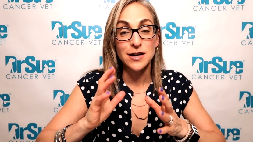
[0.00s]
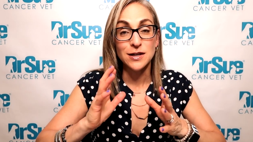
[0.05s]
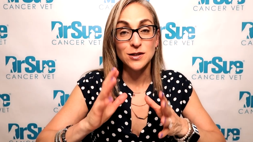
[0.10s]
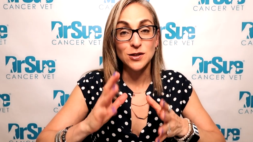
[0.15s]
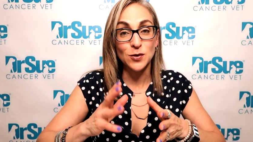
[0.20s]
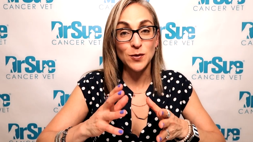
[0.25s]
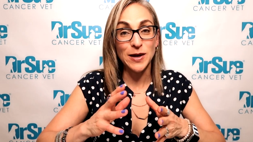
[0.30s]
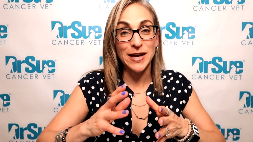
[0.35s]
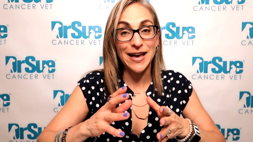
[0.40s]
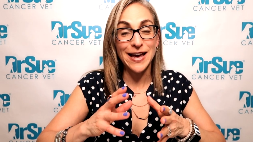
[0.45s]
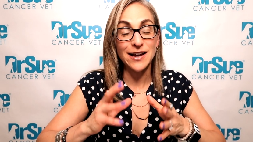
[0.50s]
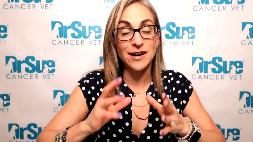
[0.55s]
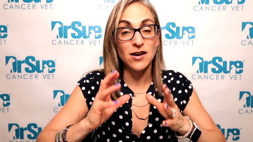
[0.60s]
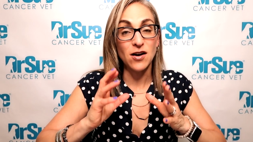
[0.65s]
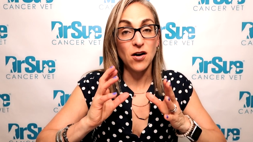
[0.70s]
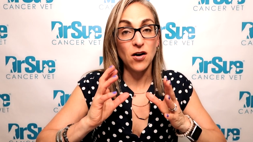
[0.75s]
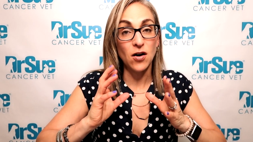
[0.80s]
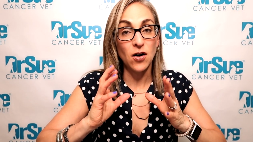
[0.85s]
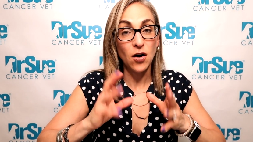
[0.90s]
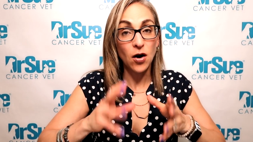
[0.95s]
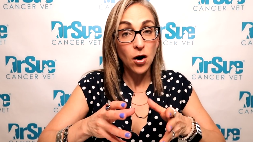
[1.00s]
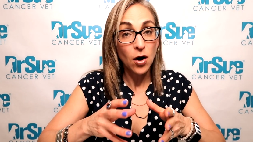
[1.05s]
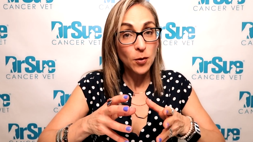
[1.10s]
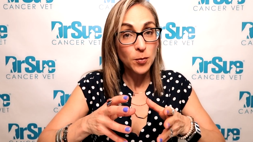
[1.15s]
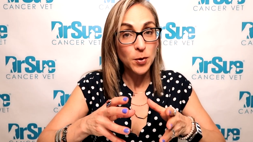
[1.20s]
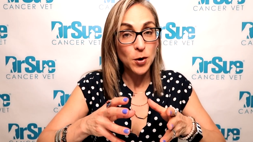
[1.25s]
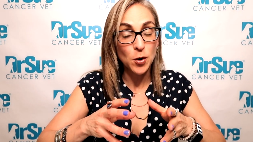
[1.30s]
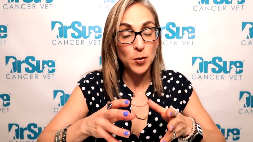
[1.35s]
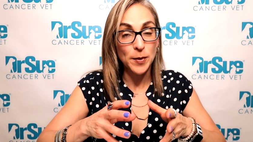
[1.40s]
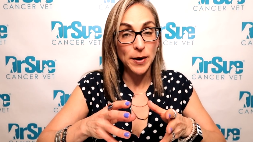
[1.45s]
So again,
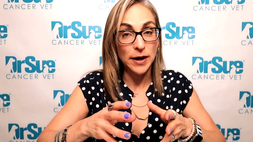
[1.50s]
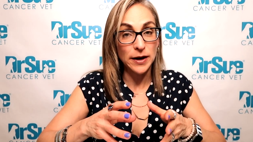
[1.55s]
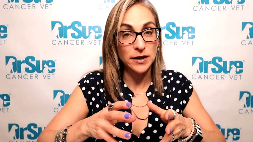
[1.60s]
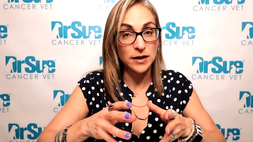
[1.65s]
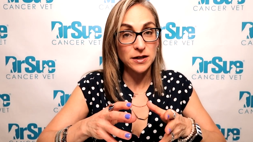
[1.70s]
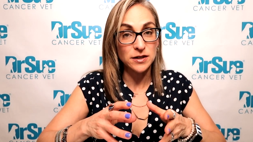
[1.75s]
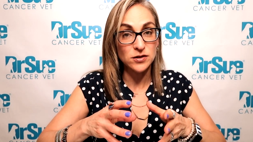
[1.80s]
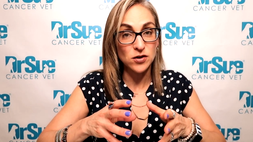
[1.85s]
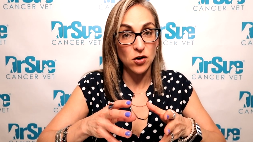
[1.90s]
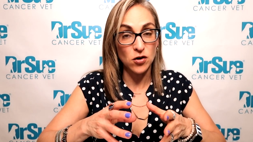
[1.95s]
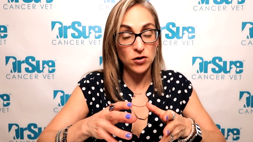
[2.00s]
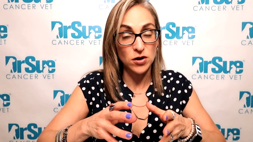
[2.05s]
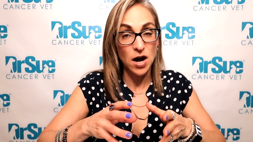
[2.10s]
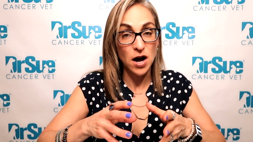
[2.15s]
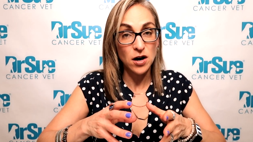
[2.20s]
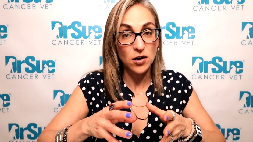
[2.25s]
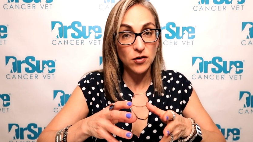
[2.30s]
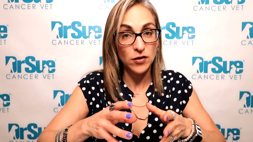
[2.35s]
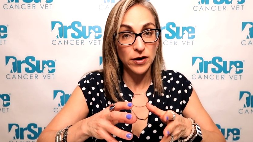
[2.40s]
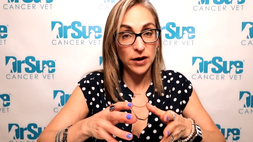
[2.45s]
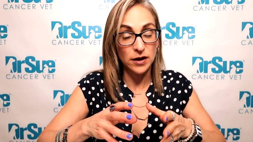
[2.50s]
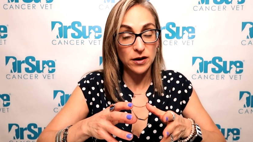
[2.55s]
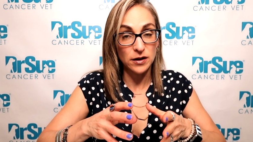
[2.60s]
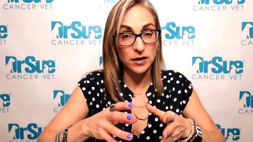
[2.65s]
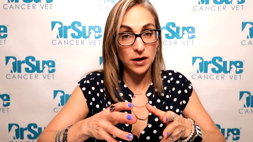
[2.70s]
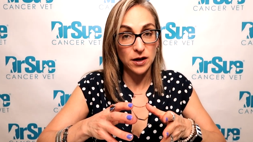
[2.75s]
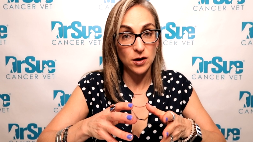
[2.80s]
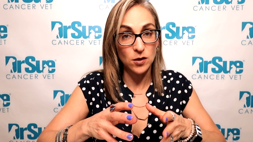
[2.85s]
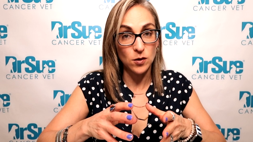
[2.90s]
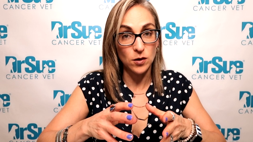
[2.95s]
all probiotics are not
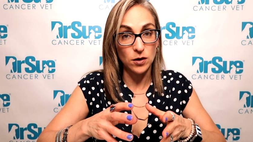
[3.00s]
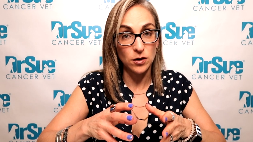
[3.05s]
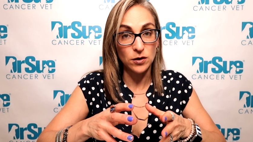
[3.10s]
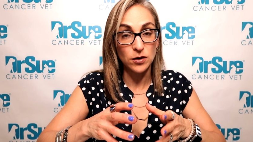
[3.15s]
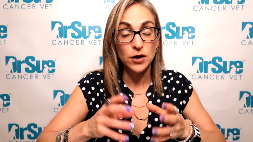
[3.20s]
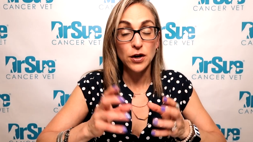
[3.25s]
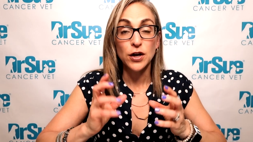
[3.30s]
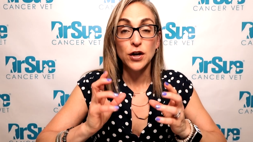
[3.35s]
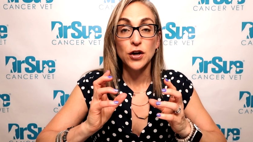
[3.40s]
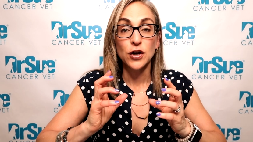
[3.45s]
created equal.